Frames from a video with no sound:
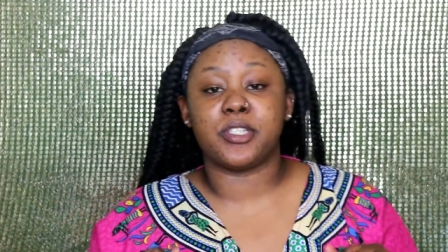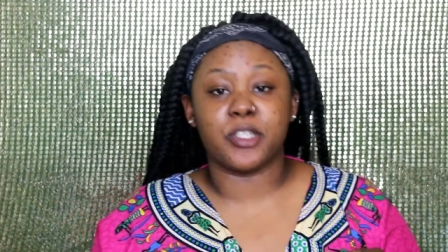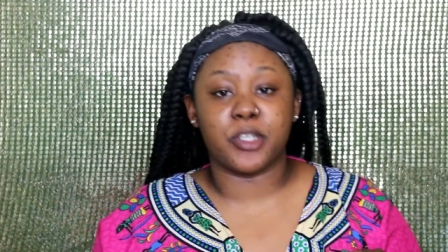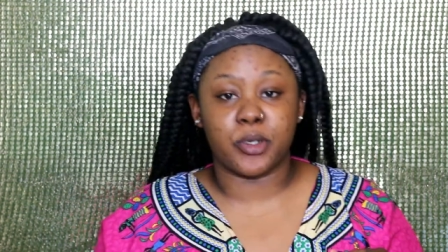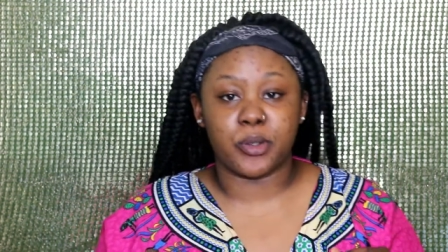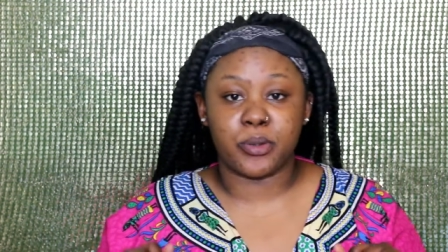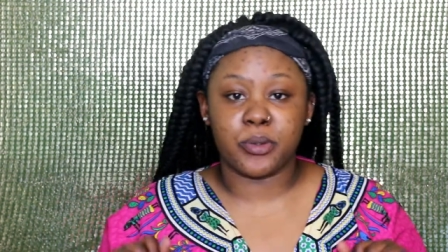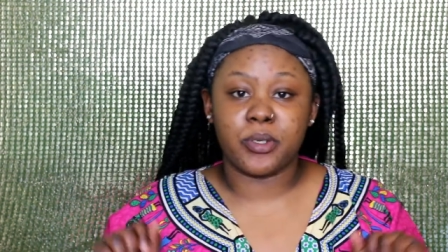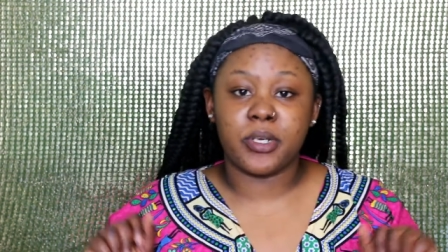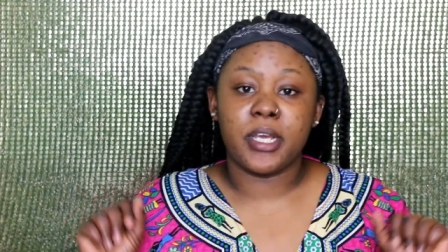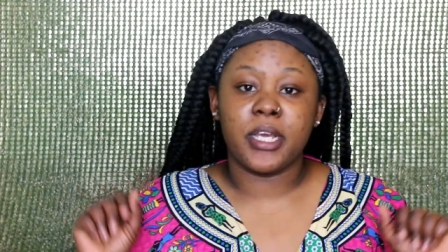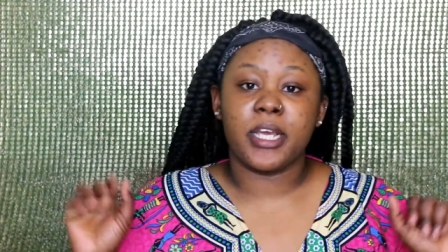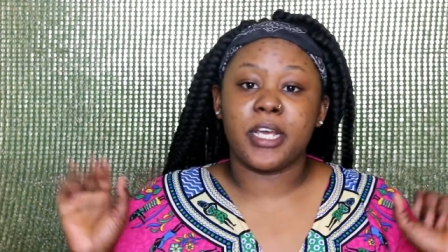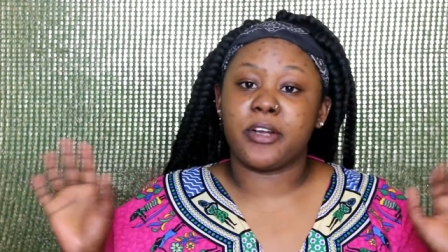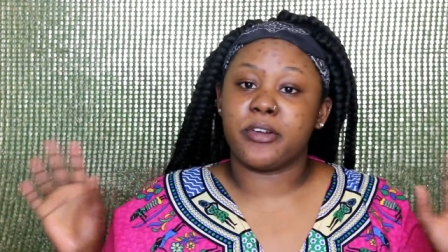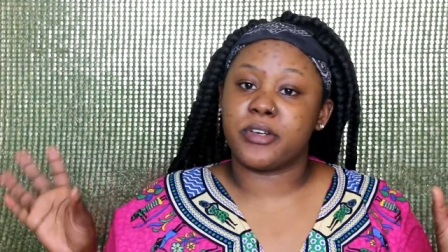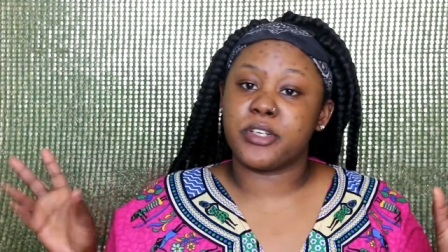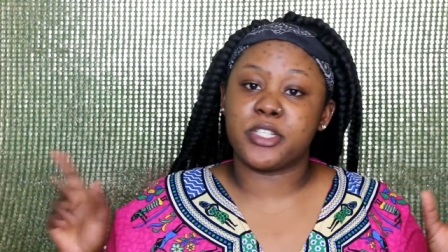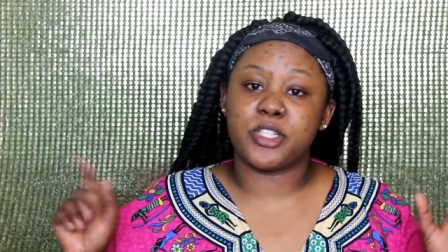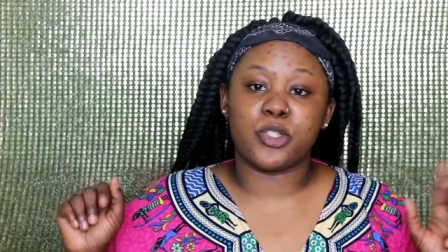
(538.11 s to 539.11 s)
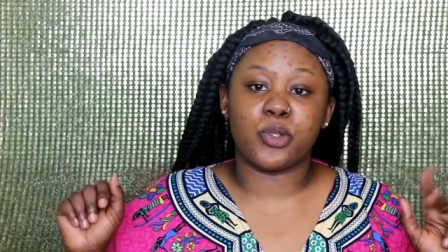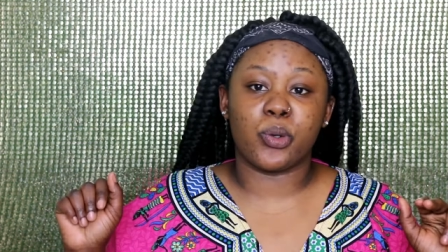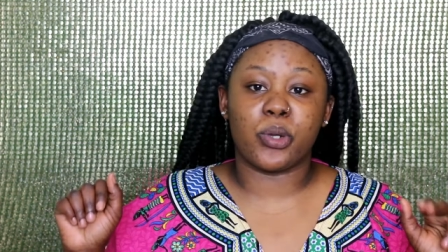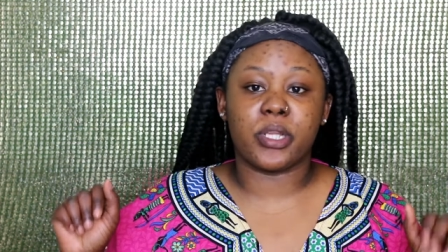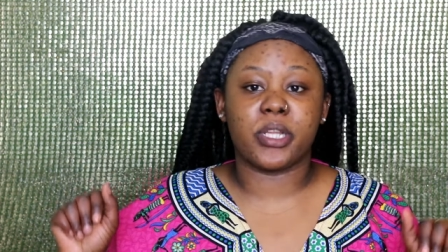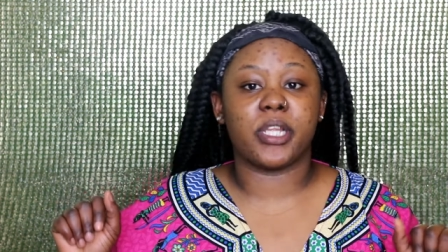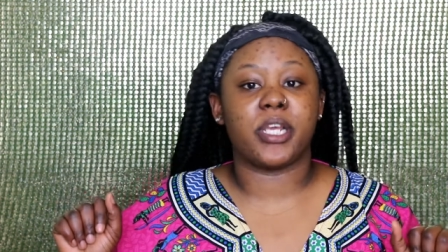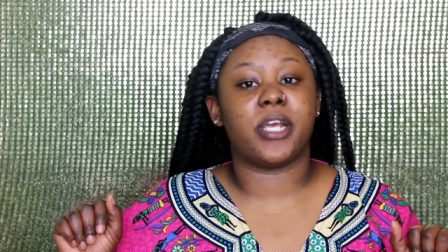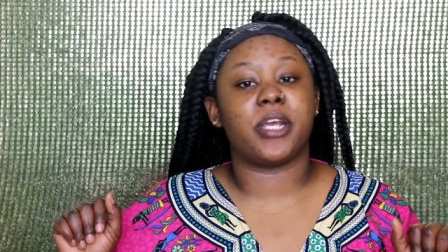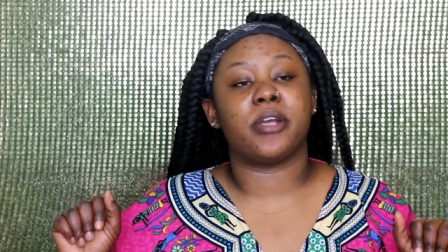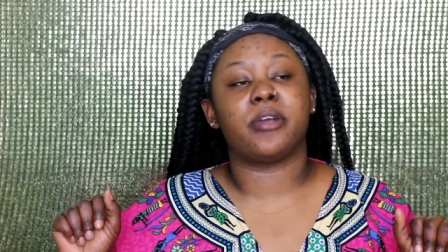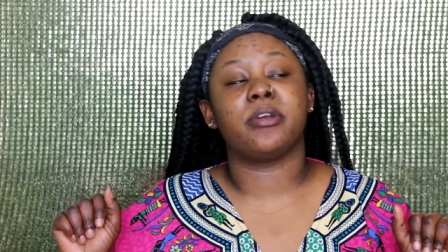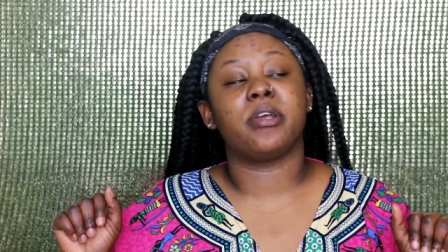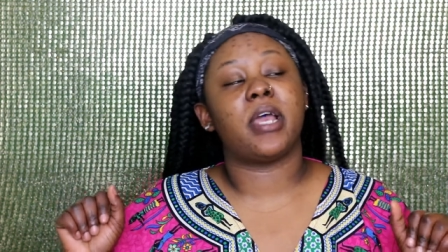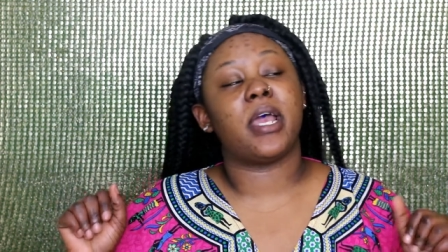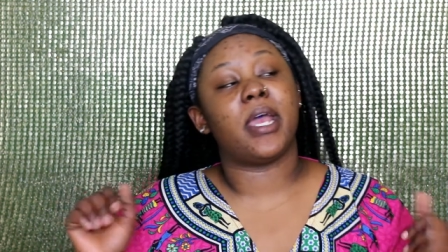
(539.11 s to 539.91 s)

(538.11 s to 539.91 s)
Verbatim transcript: you know, crystal clear.